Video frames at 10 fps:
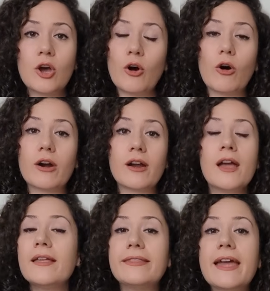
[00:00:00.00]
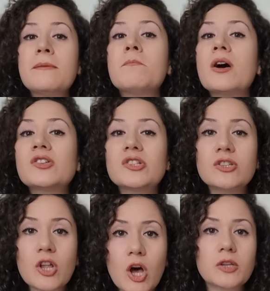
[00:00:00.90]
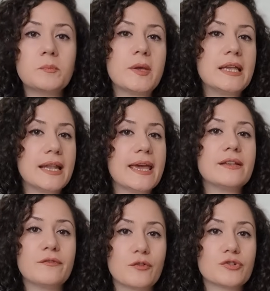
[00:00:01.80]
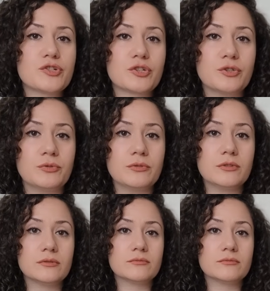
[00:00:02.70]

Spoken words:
Or they must not be late for school.